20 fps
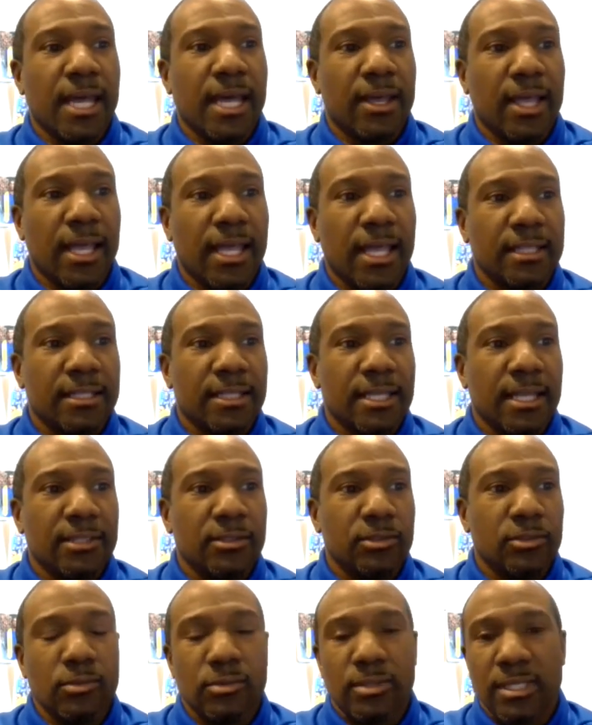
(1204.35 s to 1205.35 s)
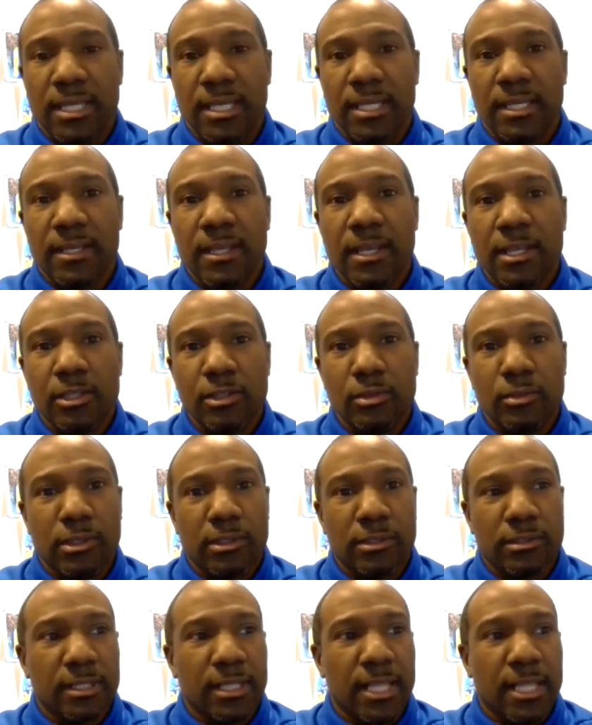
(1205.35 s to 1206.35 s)
I, I, I do think you
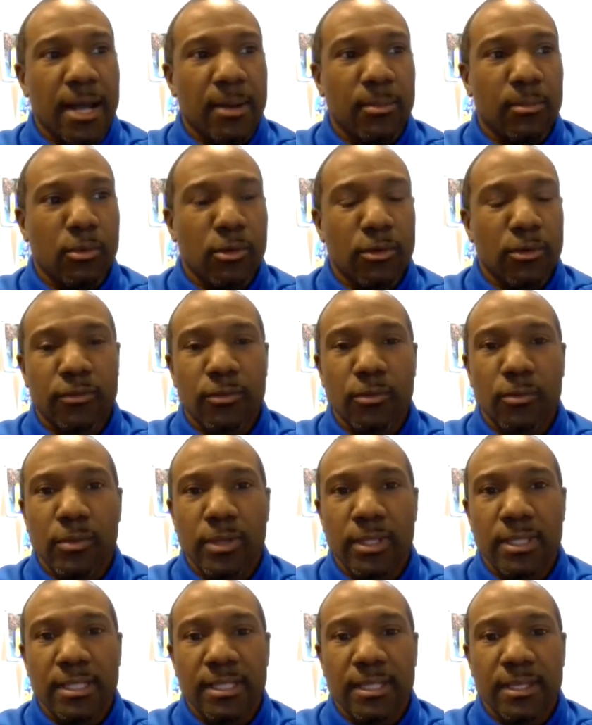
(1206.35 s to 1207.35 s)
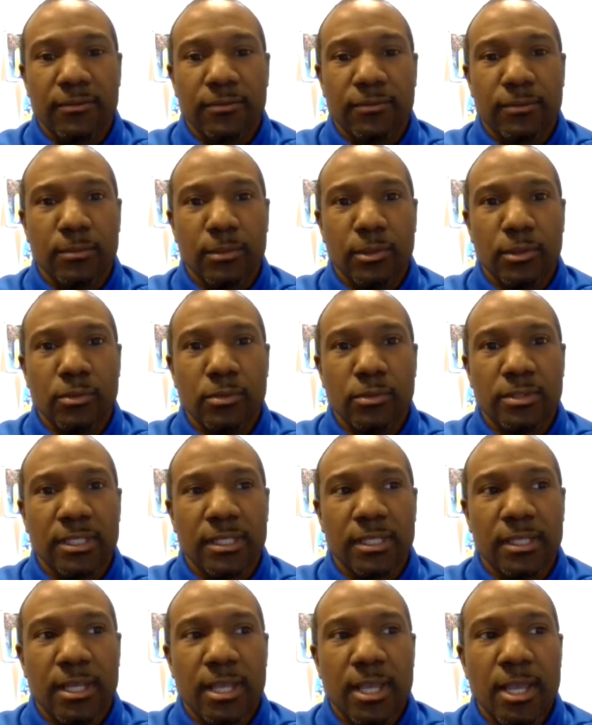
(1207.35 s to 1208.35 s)
learn a lot more from winning than from
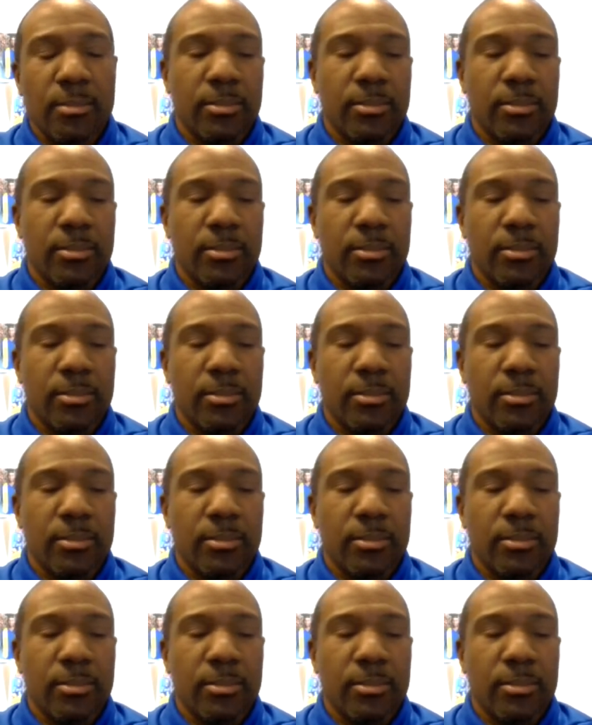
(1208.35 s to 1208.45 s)
losing,